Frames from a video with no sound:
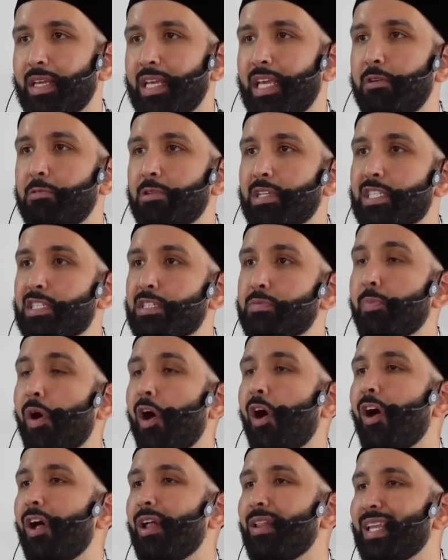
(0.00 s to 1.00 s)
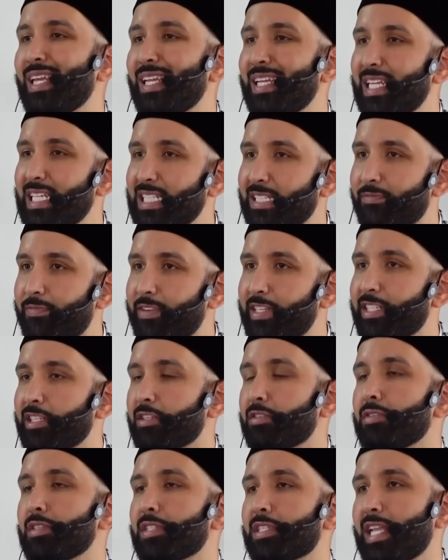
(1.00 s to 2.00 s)
He was small in his
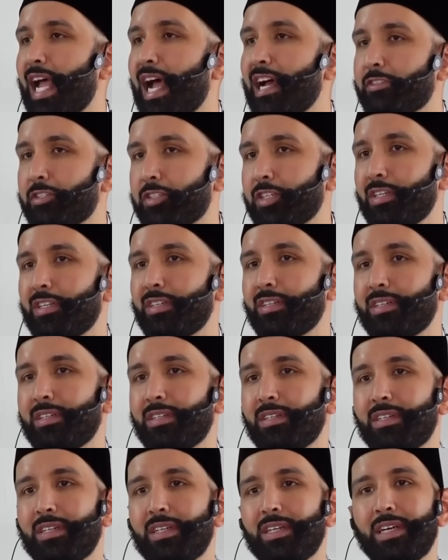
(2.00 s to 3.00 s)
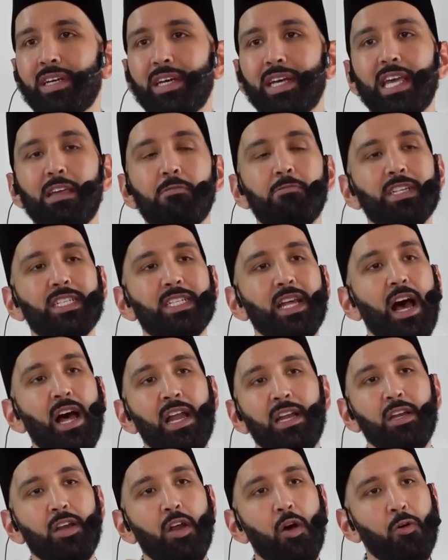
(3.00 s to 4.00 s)
physical stature. He was
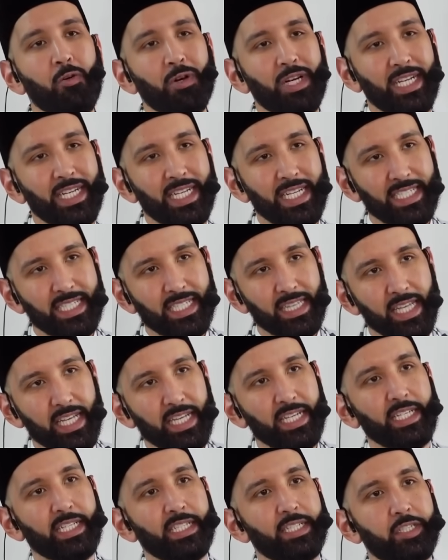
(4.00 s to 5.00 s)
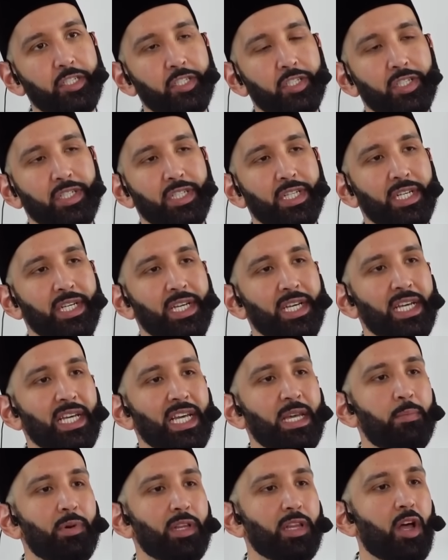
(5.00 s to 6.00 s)
unknown in his lineage.
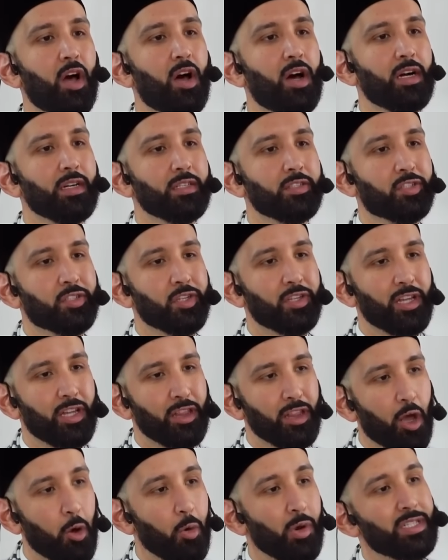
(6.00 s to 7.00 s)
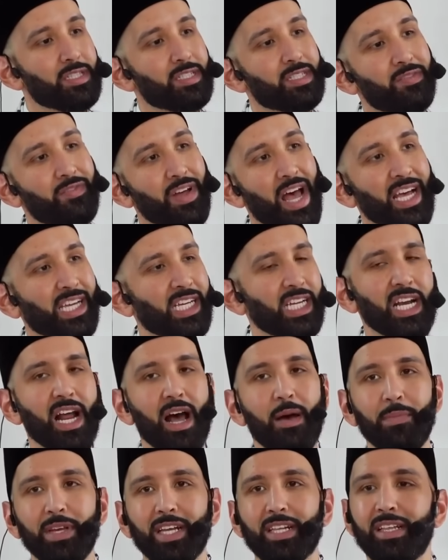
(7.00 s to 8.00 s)
He belonged to the lowest of
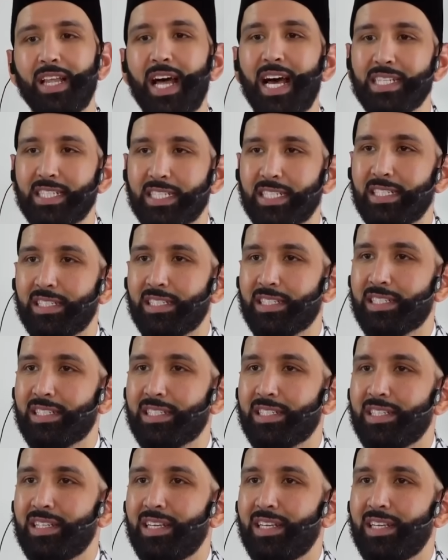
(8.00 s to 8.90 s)
economic classes.